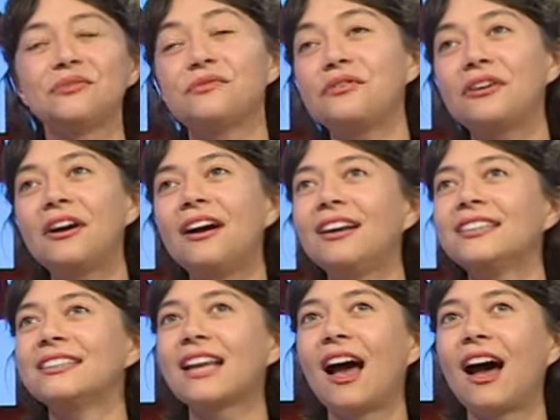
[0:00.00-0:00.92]
for
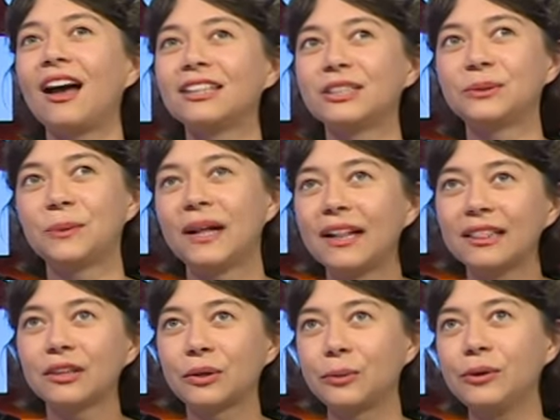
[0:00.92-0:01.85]
us as well,
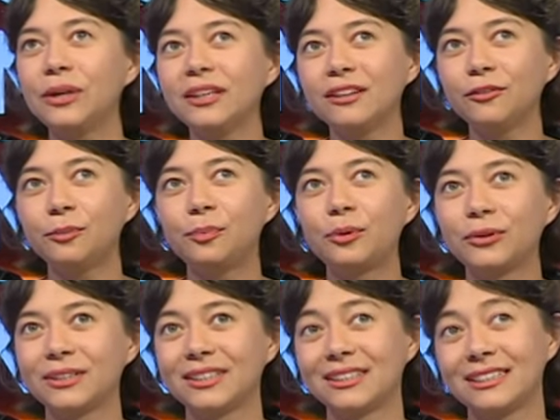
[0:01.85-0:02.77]
the creative
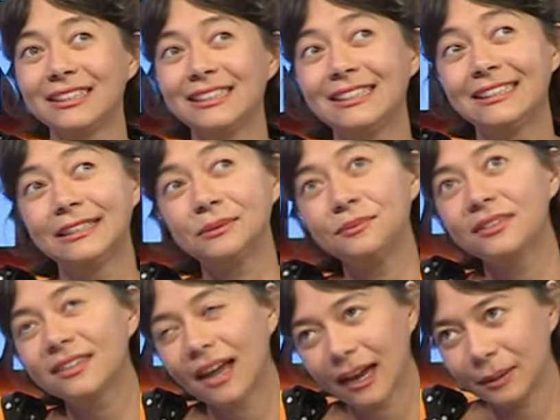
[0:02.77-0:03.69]
process is
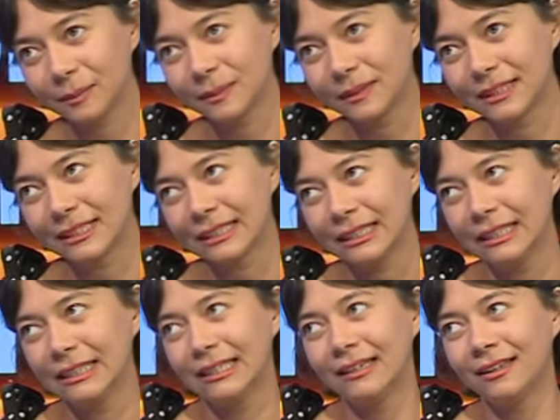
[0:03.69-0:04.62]
sometimes
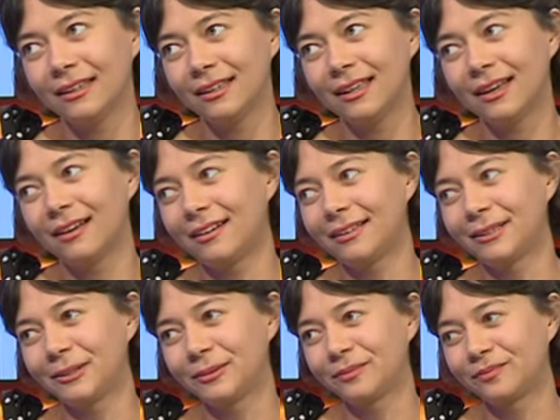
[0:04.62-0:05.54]

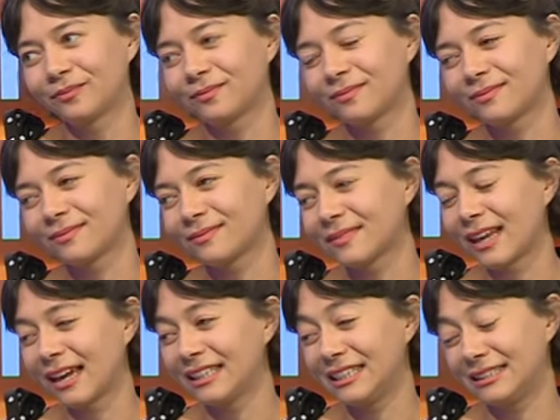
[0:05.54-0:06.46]
um,
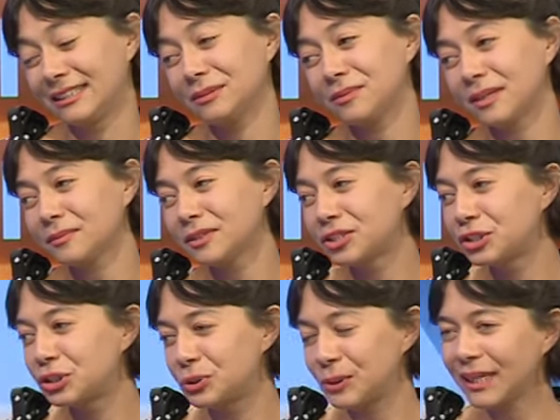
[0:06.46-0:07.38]
it's sometimes
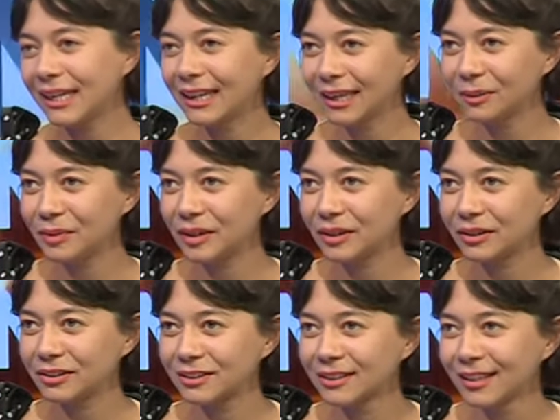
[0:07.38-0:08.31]
tricky
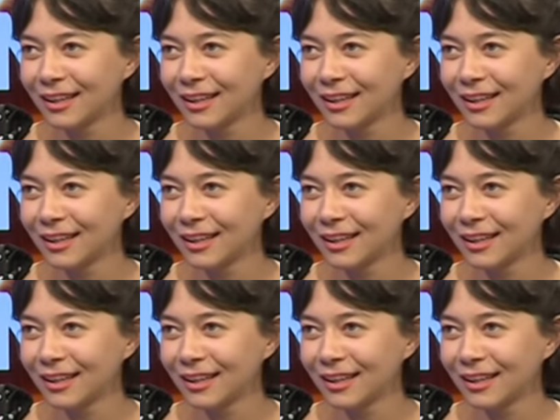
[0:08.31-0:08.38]
because